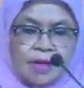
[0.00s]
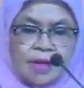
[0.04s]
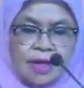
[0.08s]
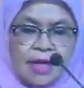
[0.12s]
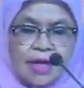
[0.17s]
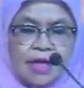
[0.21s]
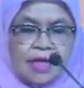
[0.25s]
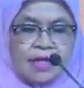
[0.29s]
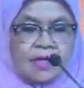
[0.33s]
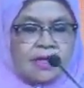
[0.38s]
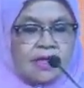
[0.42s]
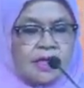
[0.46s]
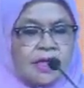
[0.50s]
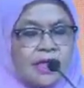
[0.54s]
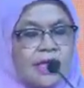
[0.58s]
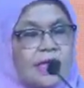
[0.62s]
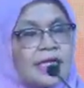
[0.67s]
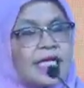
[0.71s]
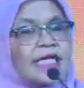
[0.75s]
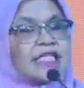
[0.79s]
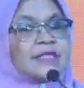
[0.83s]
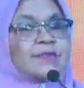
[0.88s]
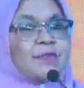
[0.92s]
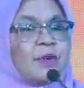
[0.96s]
and a
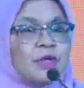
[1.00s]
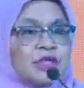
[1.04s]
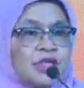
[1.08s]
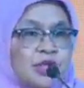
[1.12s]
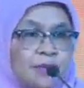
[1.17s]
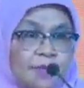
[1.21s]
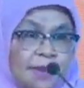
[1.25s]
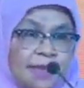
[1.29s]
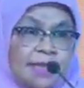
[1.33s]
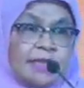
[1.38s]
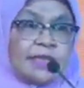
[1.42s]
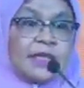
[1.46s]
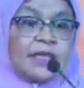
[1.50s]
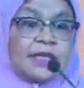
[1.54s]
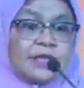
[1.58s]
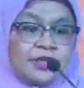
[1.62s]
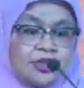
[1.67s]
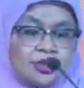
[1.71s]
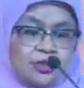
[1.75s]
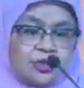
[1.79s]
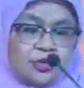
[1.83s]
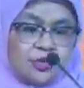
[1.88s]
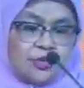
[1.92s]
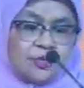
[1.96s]
responsibility
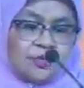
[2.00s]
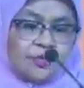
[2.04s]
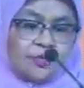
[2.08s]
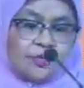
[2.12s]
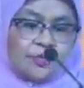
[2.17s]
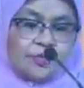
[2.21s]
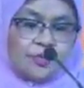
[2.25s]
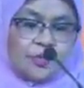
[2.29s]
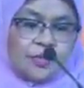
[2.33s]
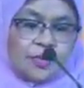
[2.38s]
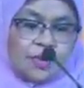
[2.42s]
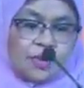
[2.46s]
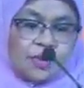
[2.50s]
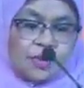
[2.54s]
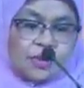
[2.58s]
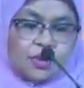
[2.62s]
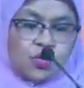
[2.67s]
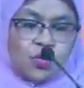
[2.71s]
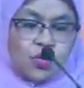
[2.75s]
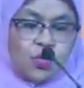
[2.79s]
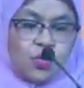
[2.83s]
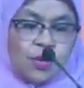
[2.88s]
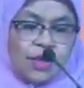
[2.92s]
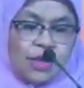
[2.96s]
too,
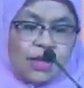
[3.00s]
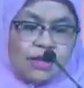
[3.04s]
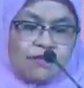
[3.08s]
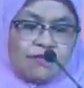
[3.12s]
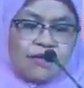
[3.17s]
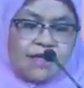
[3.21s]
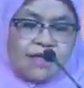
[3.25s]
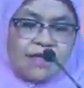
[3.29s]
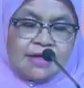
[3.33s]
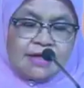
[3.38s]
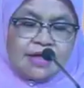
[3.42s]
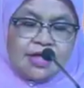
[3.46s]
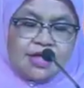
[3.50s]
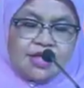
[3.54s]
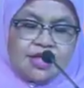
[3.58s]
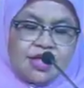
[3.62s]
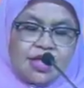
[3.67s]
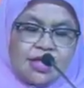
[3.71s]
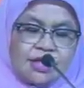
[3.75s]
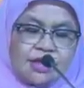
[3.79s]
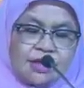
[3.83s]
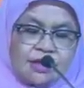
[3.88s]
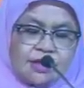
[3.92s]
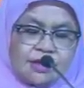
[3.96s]
to work with the
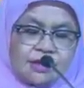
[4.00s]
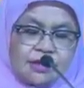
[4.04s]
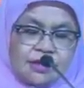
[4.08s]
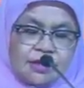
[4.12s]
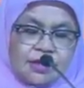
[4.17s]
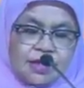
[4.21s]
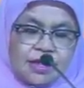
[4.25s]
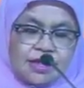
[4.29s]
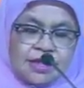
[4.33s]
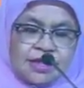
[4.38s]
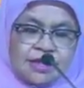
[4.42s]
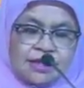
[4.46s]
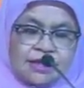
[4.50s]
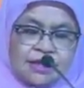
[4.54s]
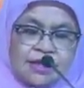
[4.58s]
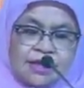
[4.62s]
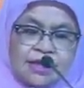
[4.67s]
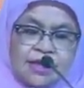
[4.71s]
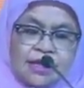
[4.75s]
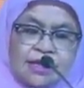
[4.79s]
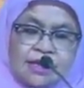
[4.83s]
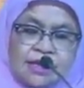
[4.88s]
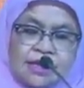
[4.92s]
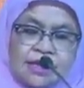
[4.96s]
region in
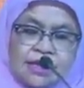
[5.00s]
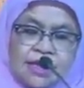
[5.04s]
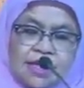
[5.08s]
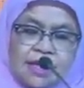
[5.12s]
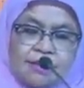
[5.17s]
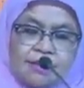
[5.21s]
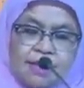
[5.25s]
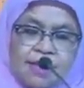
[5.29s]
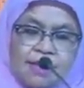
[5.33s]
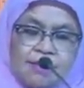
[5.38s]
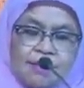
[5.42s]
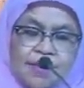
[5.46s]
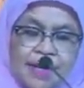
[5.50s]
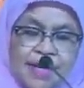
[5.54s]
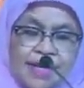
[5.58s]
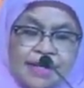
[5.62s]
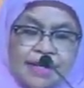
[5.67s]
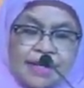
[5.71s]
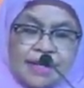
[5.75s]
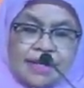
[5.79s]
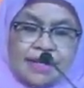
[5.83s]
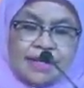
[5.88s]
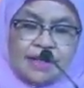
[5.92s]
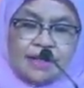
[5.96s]
integrating urban
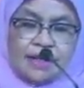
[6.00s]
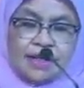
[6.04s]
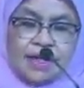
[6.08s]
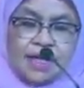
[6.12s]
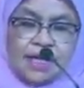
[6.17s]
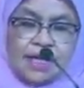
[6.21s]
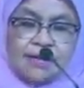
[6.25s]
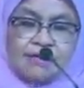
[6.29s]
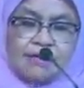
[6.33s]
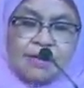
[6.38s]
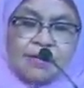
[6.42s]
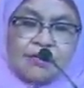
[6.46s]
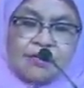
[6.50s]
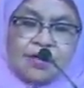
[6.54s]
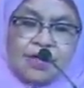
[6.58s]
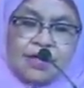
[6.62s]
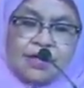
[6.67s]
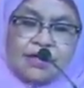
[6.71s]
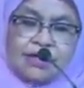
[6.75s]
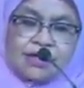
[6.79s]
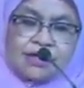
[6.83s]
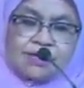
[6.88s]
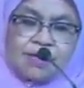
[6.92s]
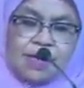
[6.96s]
planning and
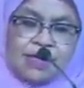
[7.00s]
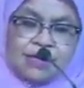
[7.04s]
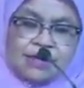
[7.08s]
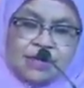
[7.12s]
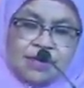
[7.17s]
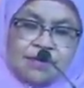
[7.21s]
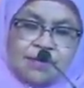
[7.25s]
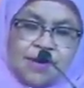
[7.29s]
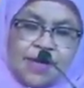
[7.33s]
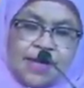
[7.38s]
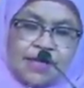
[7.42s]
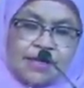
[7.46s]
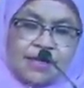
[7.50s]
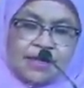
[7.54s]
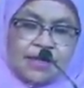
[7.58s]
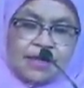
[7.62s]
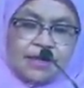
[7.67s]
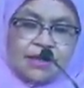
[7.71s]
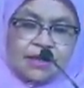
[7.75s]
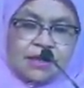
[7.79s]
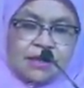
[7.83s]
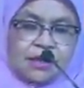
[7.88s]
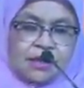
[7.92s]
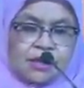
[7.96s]
marine spatial
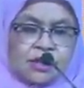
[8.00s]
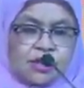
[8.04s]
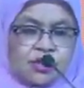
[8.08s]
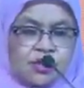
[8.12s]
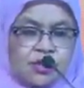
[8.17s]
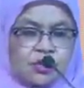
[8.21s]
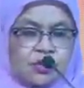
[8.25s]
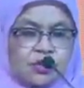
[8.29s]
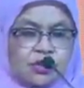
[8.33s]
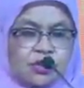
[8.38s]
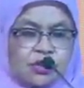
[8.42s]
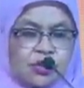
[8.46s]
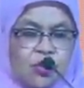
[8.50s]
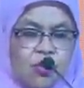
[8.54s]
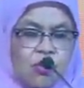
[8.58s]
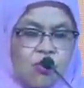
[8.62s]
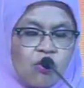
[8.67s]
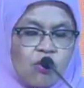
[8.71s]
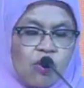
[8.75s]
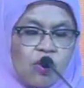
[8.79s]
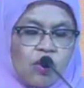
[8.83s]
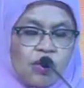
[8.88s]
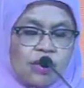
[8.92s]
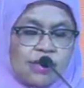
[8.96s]
planning through
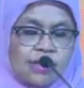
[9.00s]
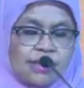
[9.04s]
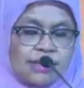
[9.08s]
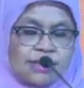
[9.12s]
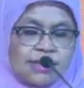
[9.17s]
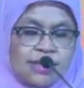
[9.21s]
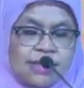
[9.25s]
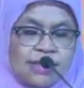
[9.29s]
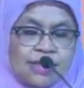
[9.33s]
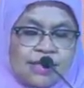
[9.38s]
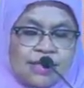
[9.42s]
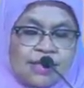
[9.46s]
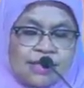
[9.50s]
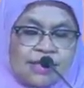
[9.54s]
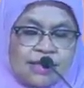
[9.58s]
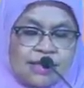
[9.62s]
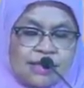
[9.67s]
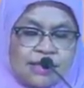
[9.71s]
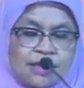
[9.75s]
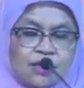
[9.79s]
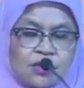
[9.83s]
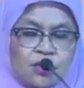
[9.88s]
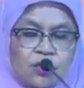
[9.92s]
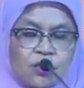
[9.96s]
so-called
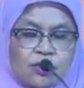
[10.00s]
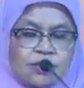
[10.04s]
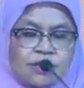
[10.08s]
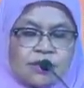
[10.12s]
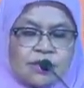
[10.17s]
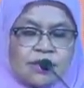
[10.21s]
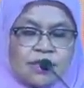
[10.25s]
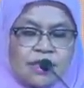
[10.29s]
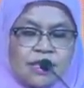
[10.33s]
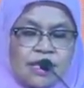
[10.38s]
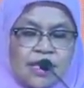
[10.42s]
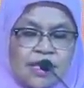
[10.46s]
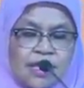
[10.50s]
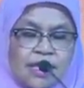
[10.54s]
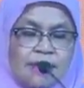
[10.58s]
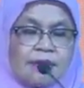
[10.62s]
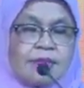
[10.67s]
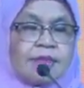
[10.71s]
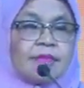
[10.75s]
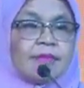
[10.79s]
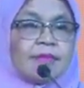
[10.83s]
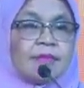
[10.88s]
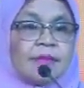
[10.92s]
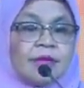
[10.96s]
integrated coastal
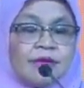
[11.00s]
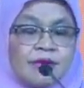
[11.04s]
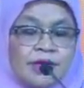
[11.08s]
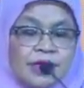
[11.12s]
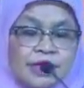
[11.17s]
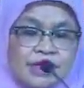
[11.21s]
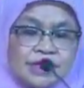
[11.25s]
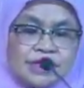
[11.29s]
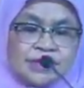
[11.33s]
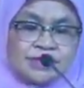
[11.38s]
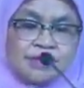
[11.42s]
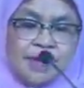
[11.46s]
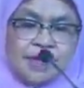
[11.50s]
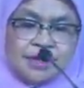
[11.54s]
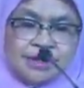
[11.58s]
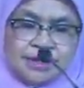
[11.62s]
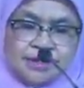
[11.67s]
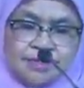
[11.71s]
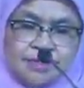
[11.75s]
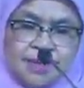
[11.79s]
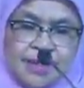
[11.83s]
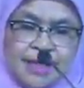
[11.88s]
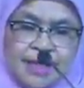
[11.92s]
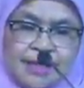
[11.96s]
and marine
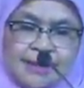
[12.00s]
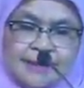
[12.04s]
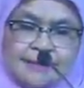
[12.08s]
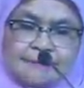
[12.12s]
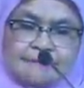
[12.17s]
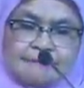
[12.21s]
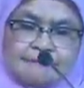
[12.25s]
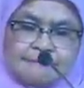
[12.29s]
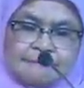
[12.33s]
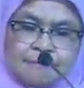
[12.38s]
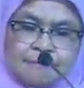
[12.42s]
spatial plan.